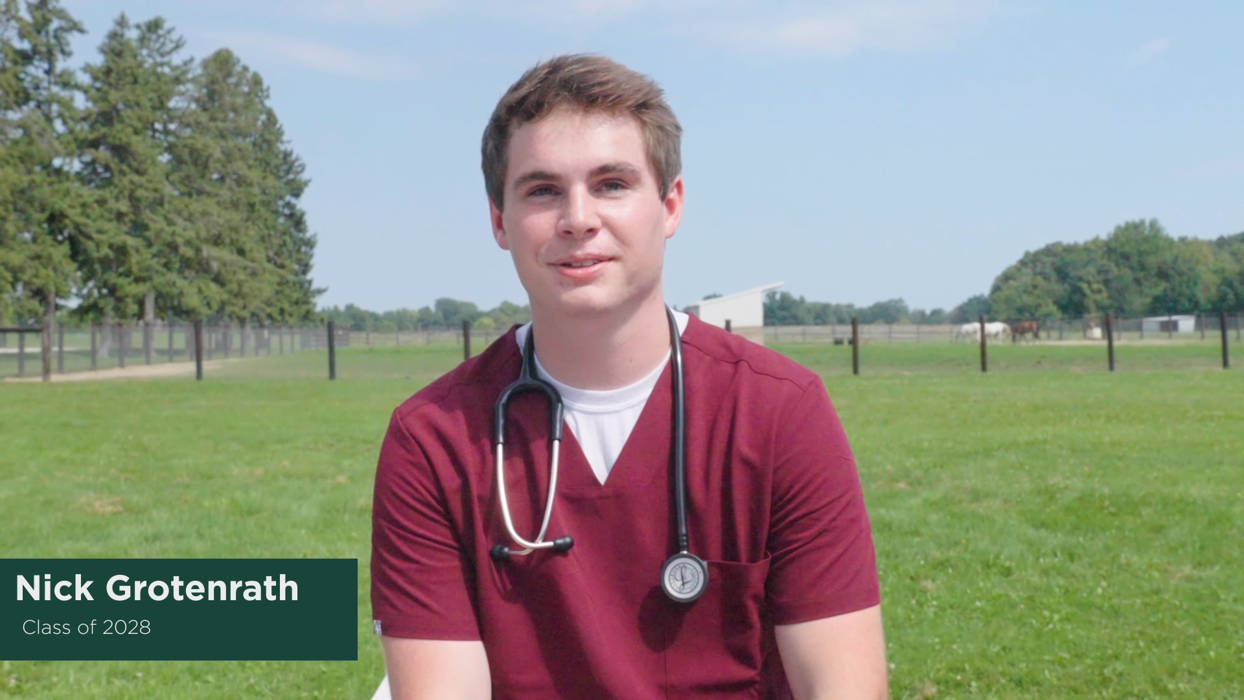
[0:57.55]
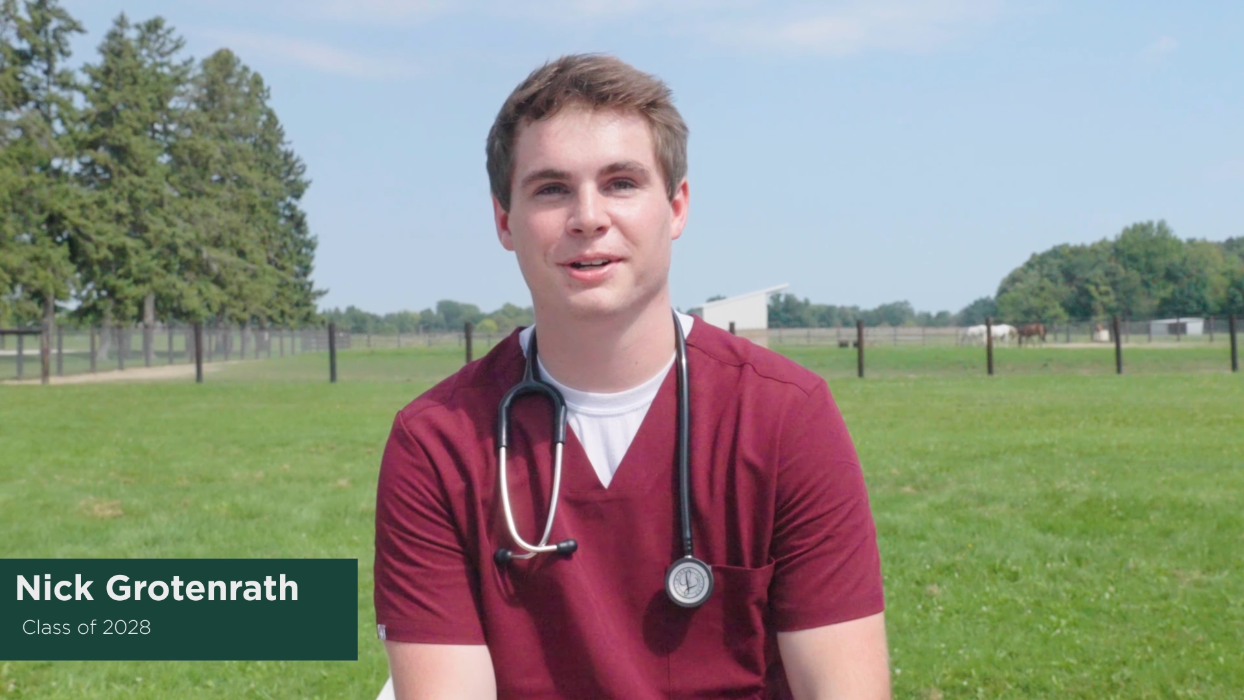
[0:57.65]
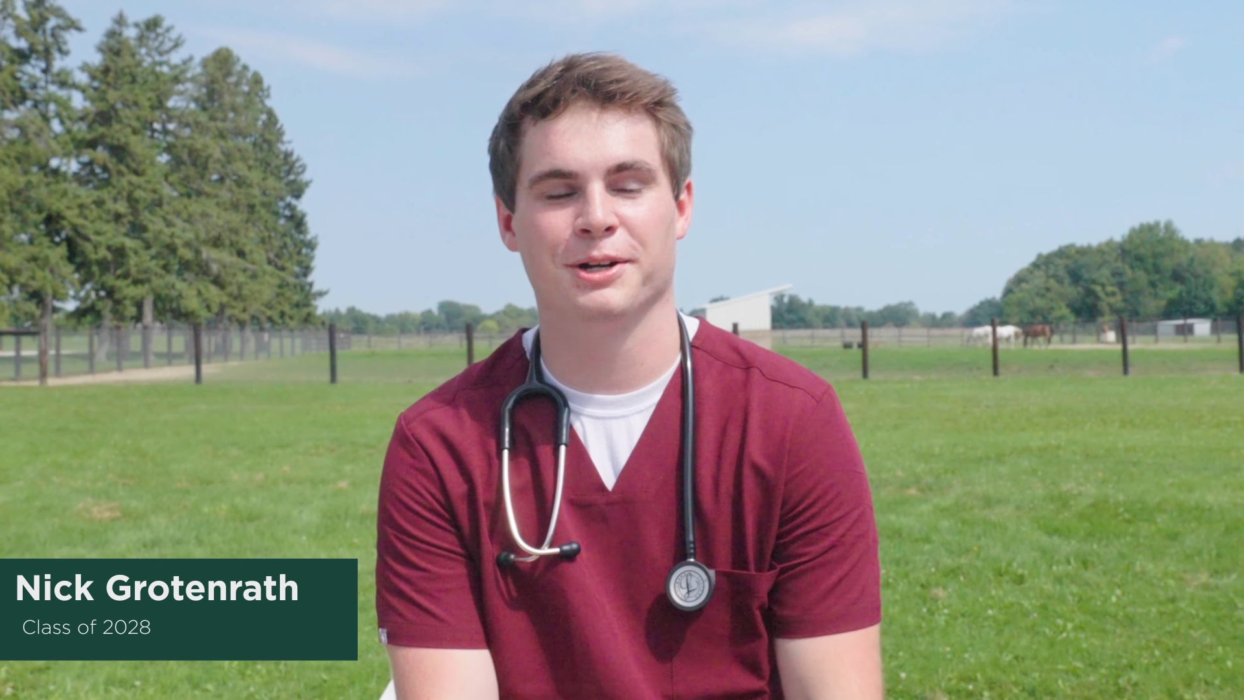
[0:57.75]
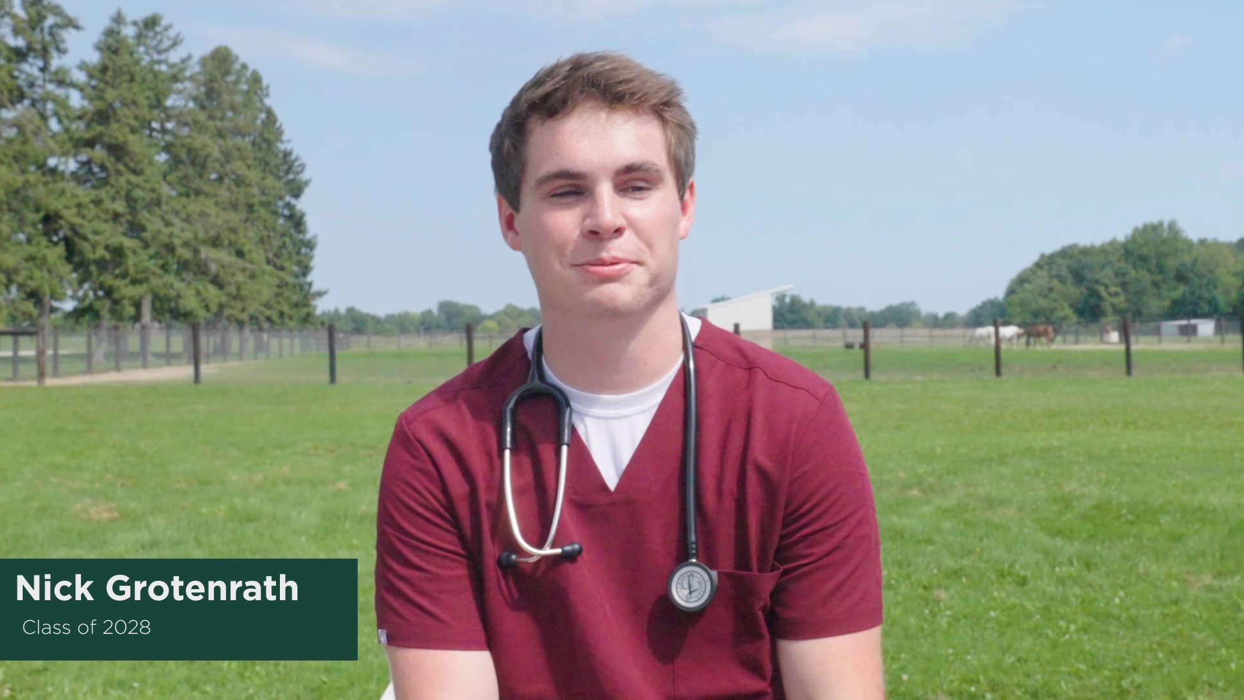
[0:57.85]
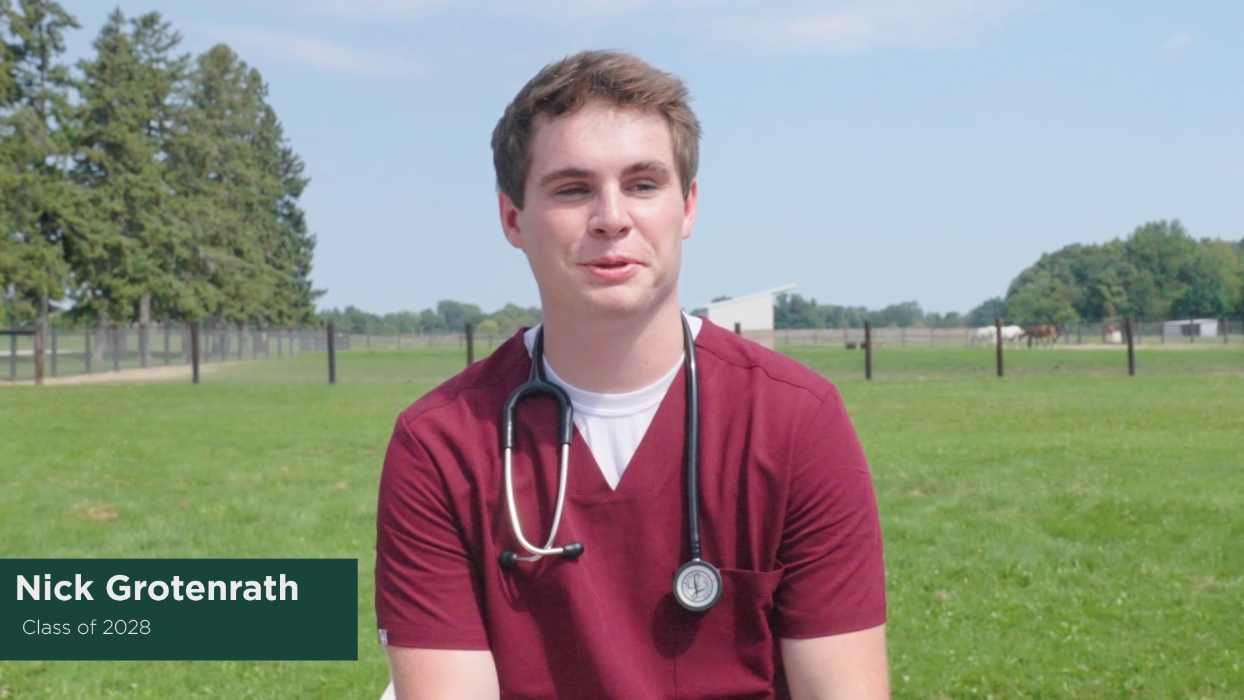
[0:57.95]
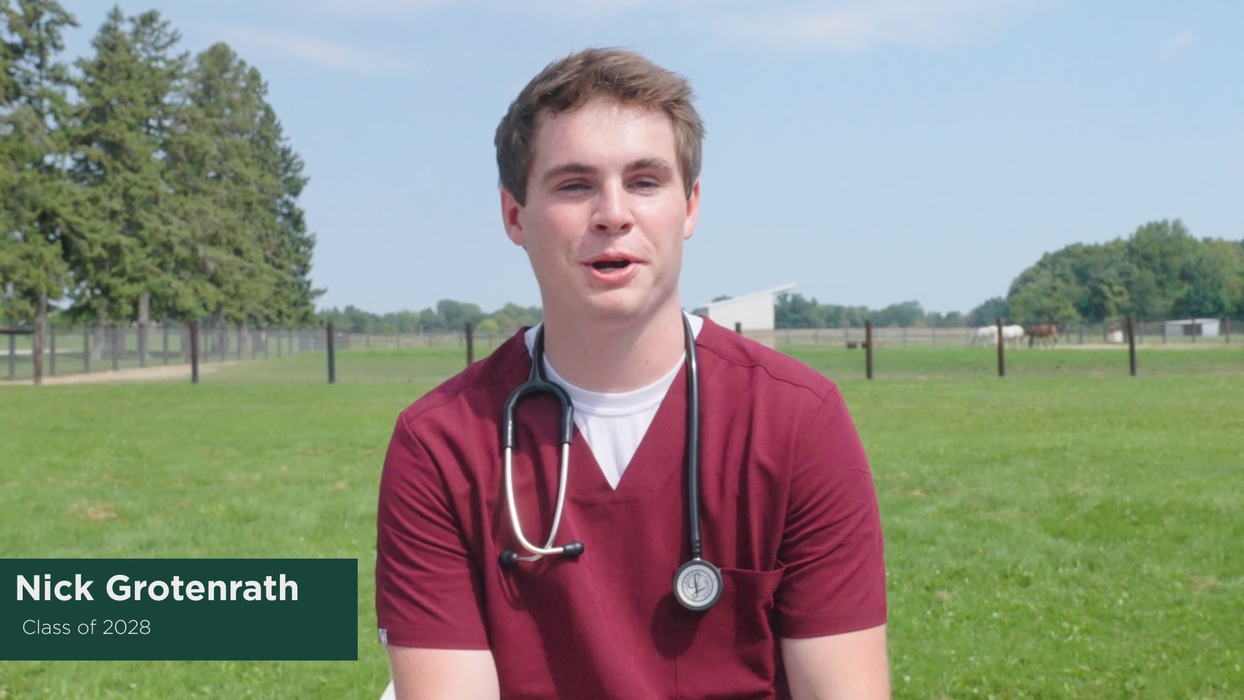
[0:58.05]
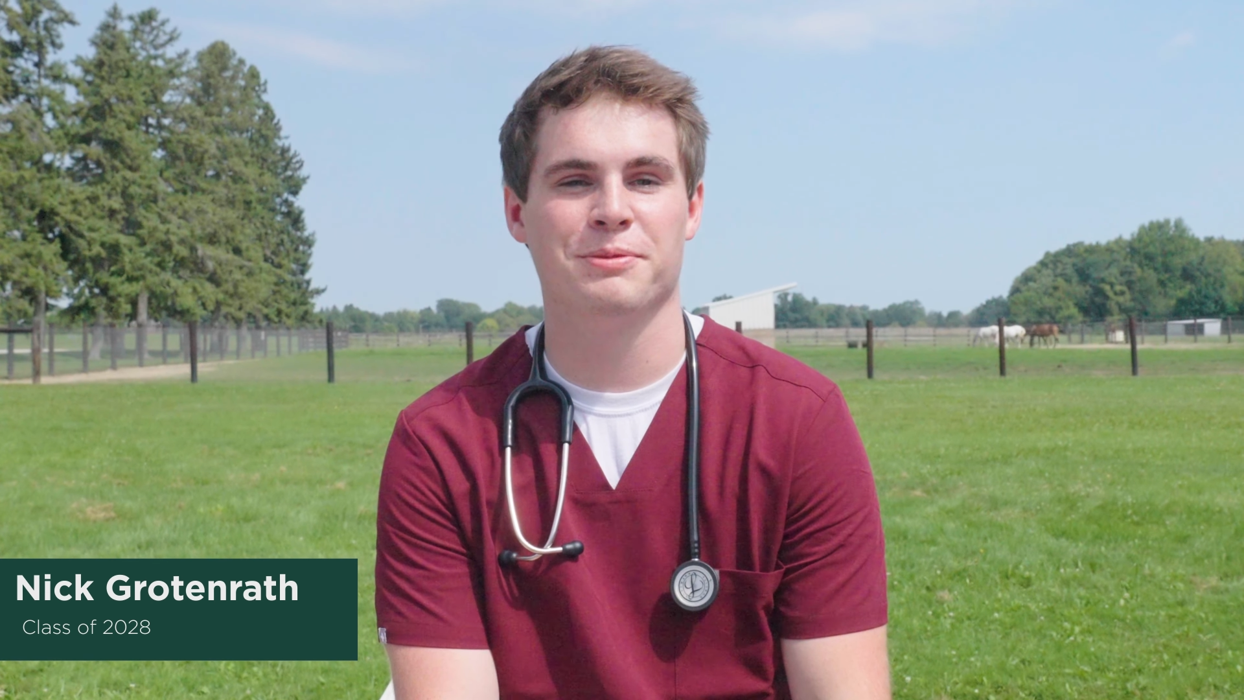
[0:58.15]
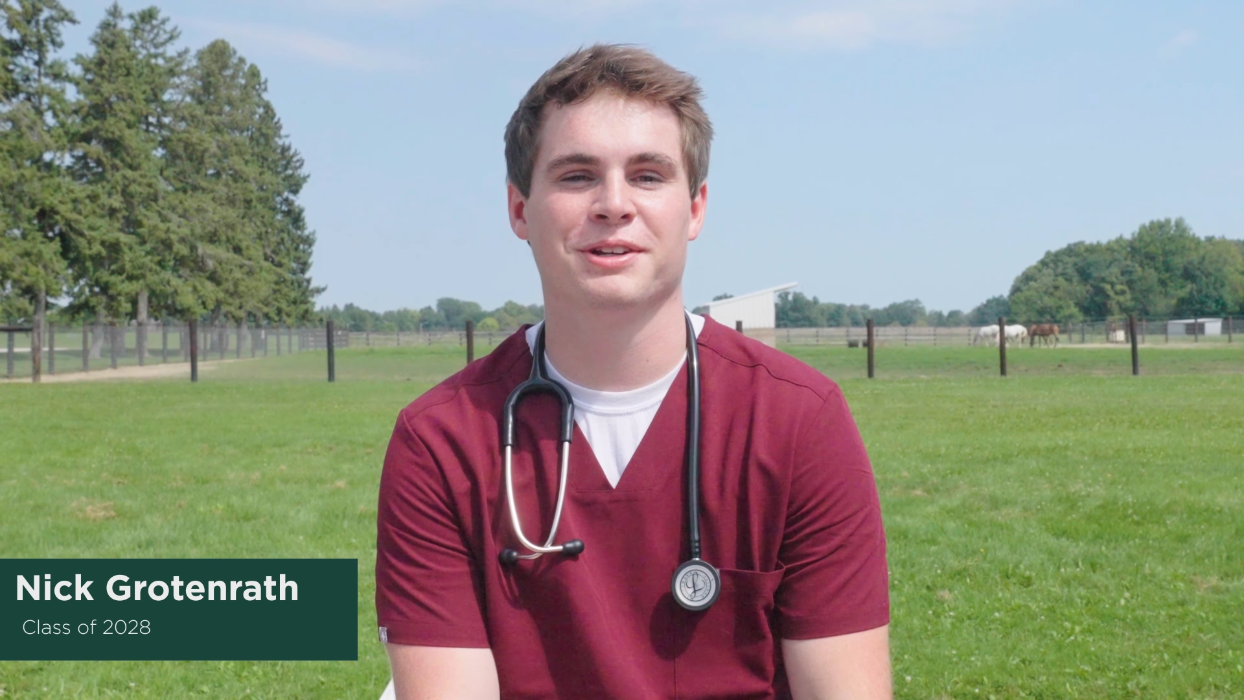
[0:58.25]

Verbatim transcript: Um, coming